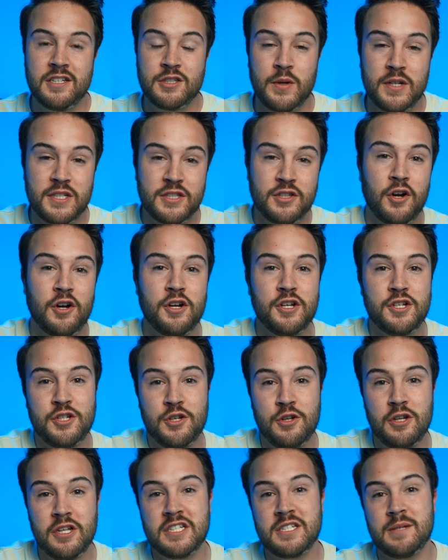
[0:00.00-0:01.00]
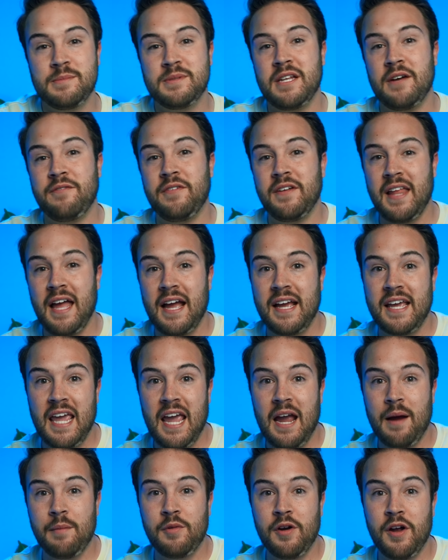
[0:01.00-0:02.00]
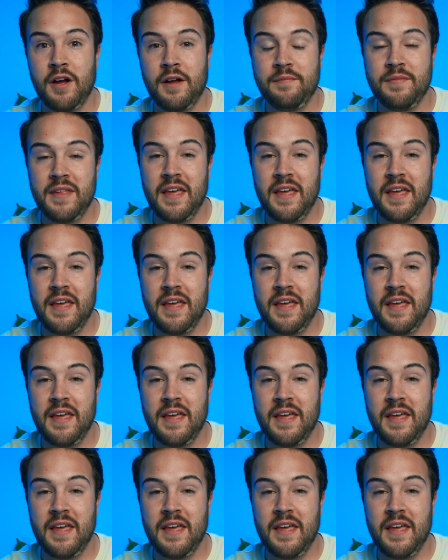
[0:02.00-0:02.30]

So I started shooting some stuff on that camera